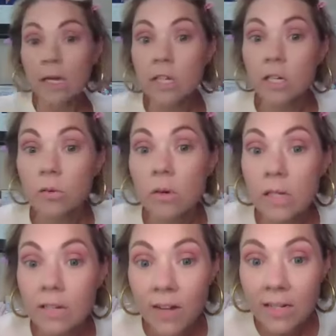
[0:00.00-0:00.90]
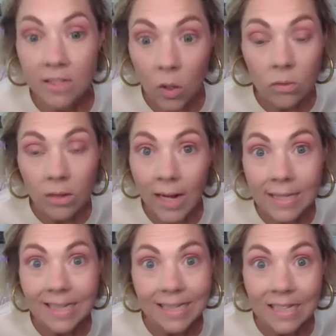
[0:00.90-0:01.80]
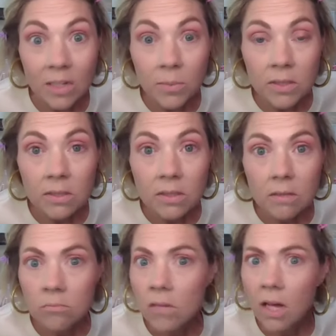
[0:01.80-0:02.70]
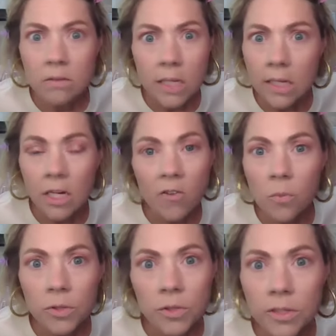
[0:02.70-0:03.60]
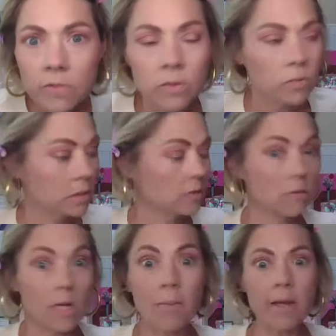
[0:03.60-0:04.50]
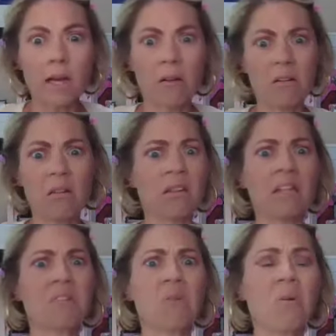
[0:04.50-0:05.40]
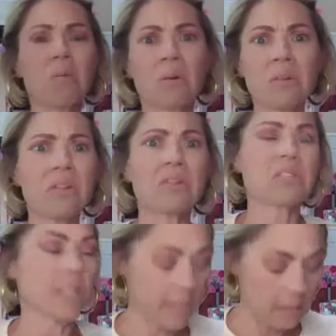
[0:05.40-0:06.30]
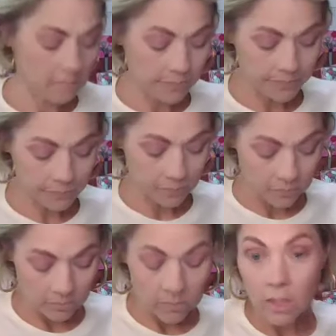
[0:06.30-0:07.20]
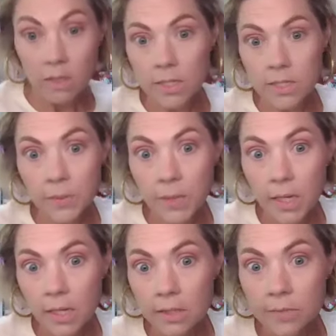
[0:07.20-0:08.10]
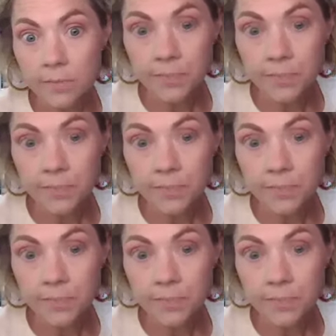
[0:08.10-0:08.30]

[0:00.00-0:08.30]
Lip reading: And you know what? If I don't like the lip, I'll take it off and go to a different one. I may go, oh, that's horrible. I'm not using that. That's okay.